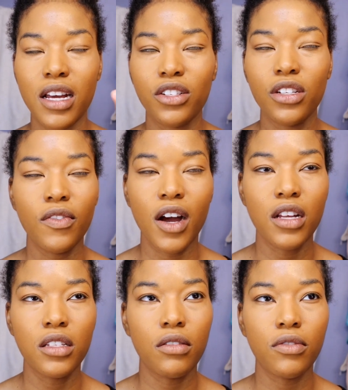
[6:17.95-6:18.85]
I should have
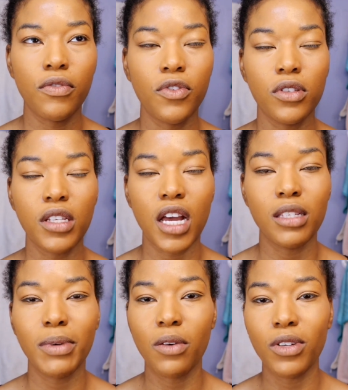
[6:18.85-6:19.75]
gotten the full
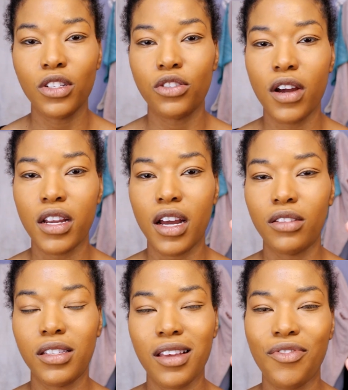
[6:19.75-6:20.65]
size, but I wanted to try it
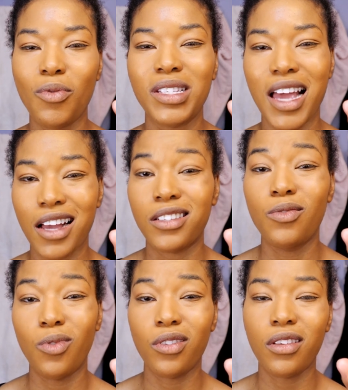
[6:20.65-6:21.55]
out, see if it was
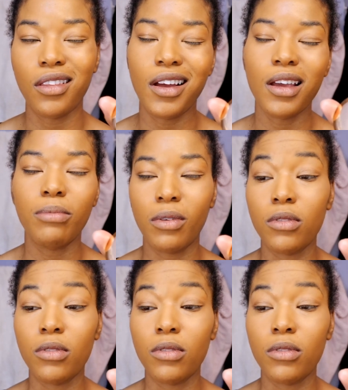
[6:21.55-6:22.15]
actually worth all the hype.